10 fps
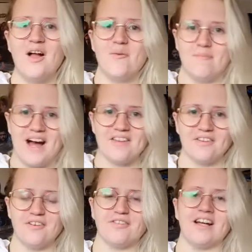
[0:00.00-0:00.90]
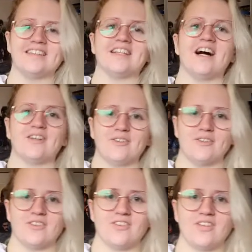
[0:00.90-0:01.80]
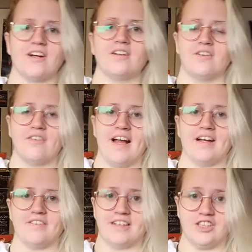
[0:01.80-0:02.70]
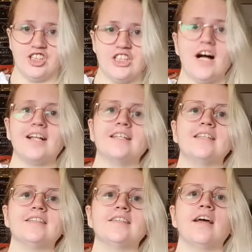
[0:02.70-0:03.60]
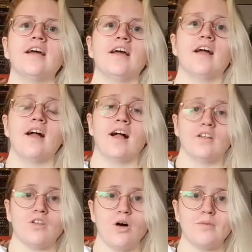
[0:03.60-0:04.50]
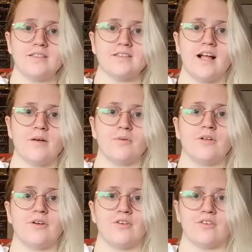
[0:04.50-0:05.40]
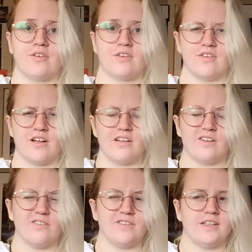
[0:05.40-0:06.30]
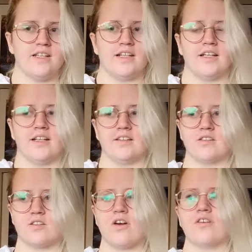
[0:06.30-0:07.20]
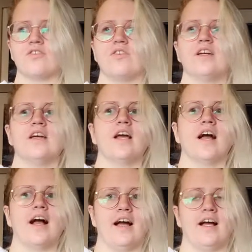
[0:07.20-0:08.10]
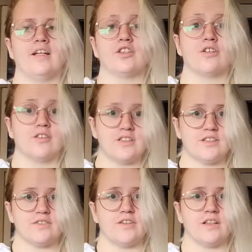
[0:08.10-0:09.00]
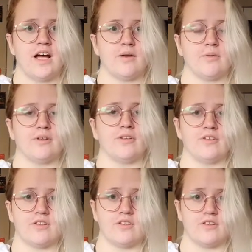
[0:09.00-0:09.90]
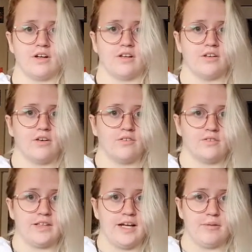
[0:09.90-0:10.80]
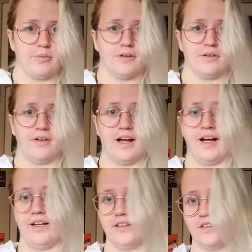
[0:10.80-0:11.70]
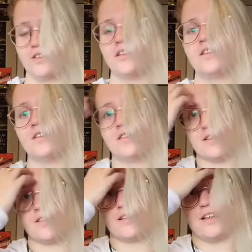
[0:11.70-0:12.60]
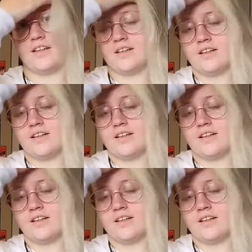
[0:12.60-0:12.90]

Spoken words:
Matthew Fairchild, who's the son of Henry and Charlotte, Thomas Lightwood, who's the son of Gideon and Sophie, and Christopher Lightwood, who's the son of Gabriel and Cicely.